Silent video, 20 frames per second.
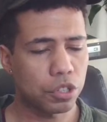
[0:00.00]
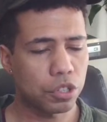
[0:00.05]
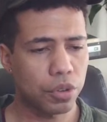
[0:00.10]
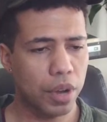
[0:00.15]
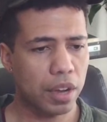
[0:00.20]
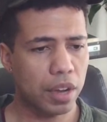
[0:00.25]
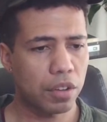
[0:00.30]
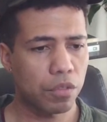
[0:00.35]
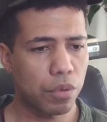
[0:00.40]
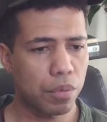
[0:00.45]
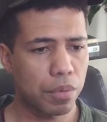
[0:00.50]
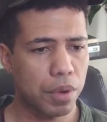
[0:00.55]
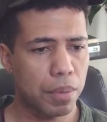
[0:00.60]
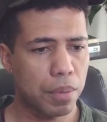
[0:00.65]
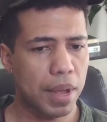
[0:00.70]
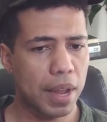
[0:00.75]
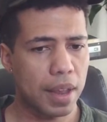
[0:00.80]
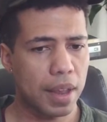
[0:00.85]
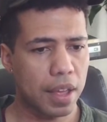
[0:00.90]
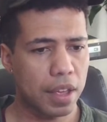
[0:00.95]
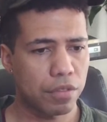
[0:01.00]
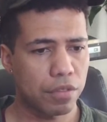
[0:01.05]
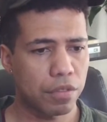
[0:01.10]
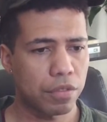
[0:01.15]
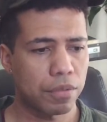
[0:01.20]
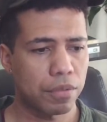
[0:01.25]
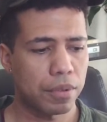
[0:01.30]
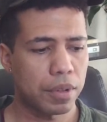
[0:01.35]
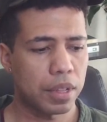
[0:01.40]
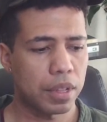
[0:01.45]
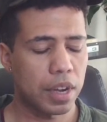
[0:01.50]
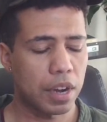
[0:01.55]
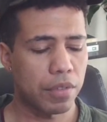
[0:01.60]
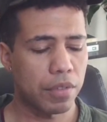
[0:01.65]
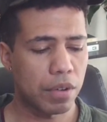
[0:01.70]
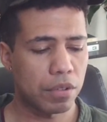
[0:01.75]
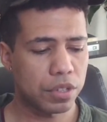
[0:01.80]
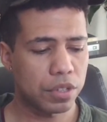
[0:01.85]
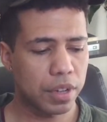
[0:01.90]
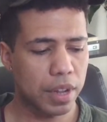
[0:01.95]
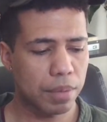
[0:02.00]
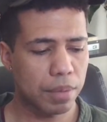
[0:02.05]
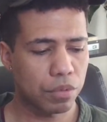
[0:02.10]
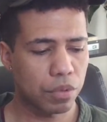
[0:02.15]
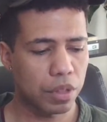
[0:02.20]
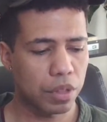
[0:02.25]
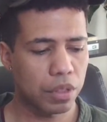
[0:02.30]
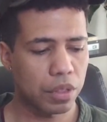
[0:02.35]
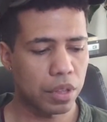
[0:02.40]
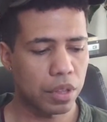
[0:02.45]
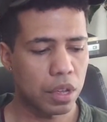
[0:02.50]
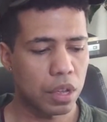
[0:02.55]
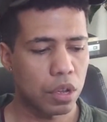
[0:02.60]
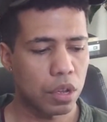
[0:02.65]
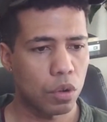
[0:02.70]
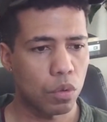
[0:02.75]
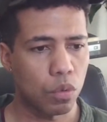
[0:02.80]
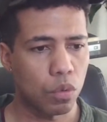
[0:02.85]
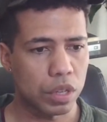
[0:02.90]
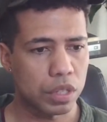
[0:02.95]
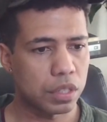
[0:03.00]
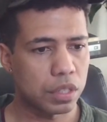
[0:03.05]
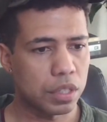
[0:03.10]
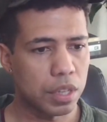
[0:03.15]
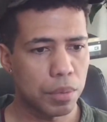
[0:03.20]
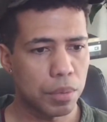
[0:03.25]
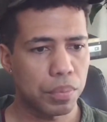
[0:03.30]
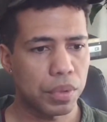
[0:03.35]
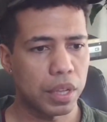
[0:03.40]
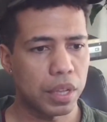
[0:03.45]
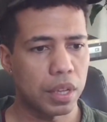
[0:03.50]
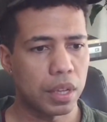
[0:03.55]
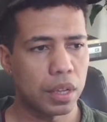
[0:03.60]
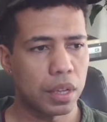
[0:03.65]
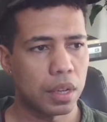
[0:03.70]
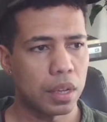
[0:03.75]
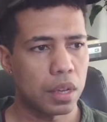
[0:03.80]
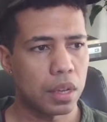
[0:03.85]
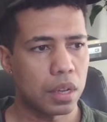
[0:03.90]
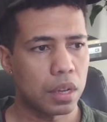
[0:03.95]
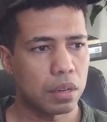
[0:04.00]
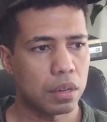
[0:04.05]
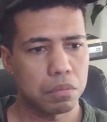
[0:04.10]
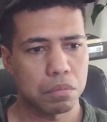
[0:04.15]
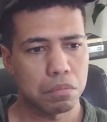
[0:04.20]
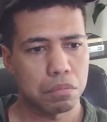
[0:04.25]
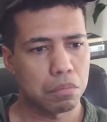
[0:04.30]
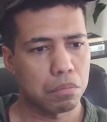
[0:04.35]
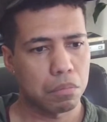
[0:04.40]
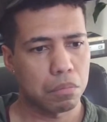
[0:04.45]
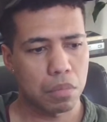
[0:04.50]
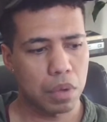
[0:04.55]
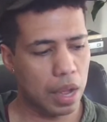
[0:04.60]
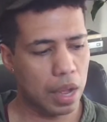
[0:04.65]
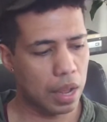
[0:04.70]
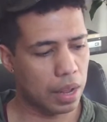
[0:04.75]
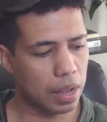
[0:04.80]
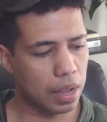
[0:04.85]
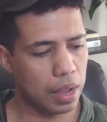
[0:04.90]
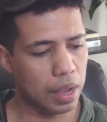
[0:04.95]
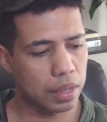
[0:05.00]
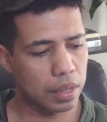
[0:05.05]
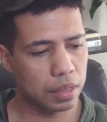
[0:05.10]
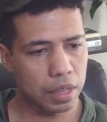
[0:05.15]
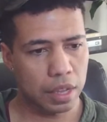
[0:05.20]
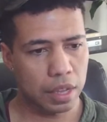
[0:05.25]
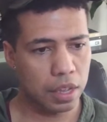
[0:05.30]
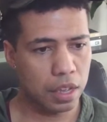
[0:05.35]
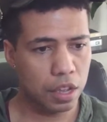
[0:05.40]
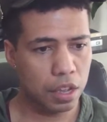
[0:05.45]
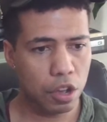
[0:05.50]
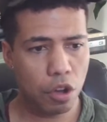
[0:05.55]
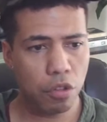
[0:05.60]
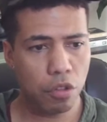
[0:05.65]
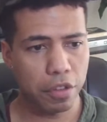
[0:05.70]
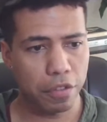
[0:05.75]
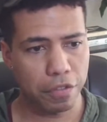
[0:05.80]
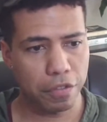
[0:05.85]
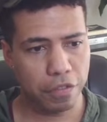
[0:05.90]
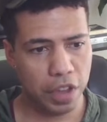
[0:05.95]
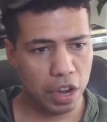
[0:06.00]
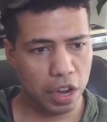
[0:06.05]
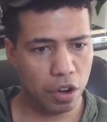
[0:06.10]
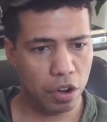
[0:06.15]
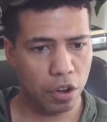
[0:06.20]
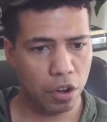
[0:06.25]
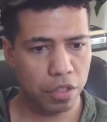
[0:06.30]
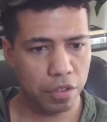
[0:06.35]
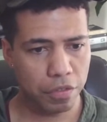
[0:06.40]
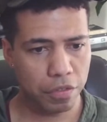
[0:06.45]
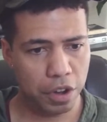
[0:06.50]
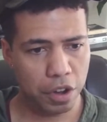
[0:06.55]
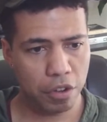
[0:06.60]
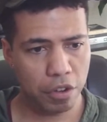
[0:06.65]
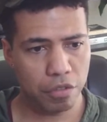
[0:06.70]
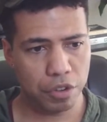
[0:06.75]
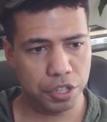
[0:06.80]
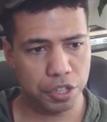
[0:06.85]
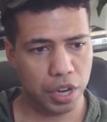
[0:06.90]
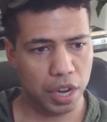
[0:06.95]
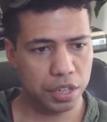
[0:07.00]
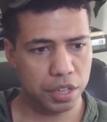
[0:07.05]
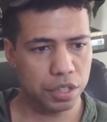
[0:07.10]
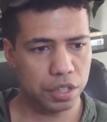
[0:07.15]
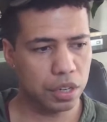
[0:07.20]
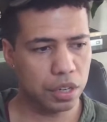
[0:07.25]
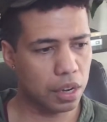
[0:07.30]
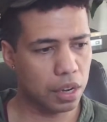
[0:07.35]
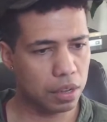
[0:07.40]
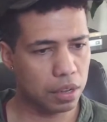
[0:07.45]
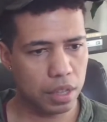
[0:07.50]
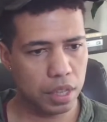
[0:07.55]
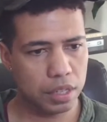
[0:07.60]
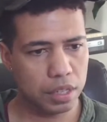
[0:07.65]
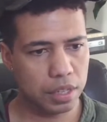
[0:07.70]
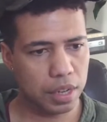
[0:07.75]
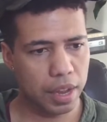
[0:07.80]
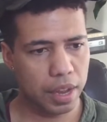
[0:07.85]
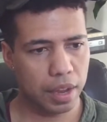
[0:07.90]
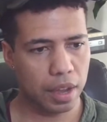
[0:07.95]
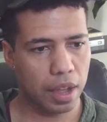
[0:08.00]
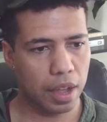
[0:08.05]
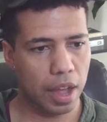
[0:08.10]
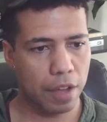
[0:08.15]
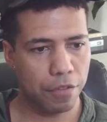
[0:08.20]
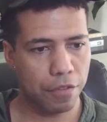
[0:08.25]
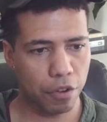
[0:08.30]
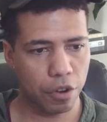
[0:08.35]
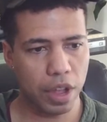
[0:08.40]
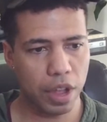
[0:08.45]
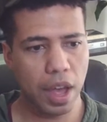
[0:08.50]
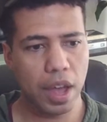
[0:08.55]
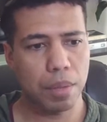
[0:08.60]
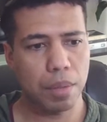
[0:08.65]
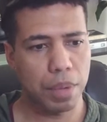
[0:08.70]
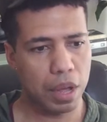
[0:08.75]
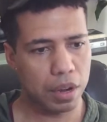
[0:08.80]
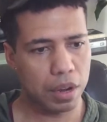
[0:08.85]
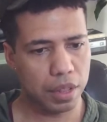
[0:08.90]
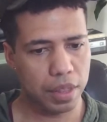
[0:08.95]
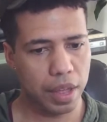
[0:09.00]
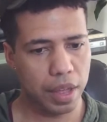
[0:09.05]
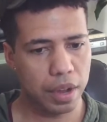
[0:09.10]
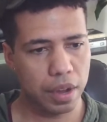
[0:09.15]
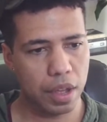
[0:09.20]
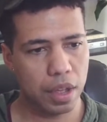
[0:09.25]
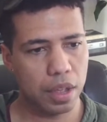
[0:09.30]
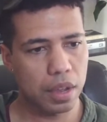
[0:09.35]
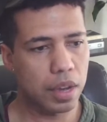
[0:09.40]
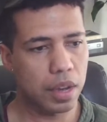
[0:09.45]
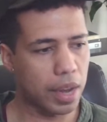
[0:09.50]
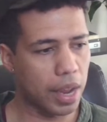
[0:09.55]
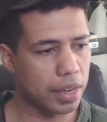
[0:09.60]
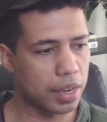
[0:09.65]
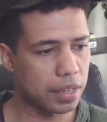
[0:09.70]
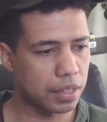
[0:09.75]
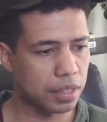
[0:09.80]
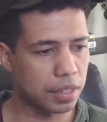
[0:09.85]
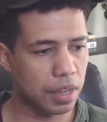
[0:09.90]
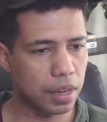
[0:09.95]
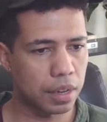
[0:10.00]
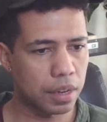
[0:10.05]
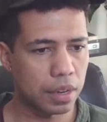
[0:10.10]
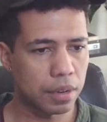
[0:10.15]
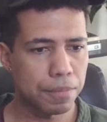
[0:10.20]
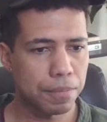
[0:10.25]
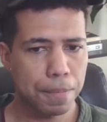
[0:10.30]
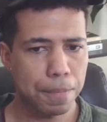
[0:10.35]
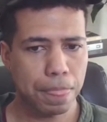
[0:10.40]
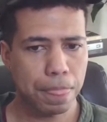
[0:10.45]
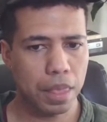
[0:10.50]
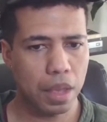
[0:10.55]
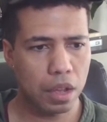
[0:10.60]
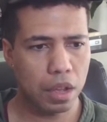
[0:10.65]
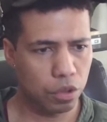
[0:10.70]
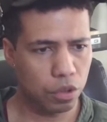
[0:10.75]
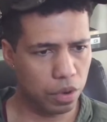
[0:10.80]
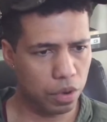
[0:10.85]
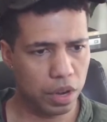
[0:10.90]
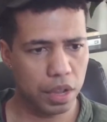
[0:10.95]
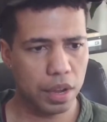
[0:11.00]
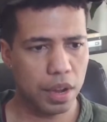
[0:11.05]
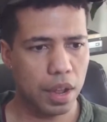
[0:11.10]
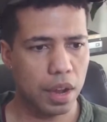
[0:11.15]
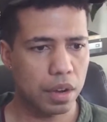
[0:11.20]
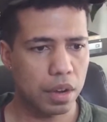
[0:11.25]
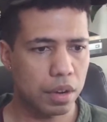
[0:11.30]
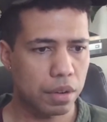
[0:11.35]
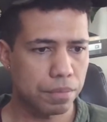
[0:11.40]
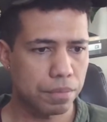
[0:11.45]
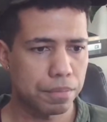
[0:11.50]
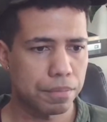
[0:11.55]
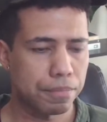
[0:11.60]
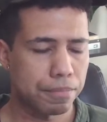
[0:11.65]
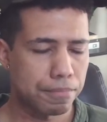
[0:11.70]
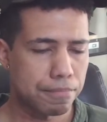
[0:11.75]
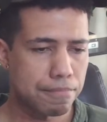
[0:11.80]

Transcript: the most attractive women in my life that I've ever slept with was simply the ego, the fear of rejection. It's like I forgot about it that night, and I just said, "You want to get out of here?"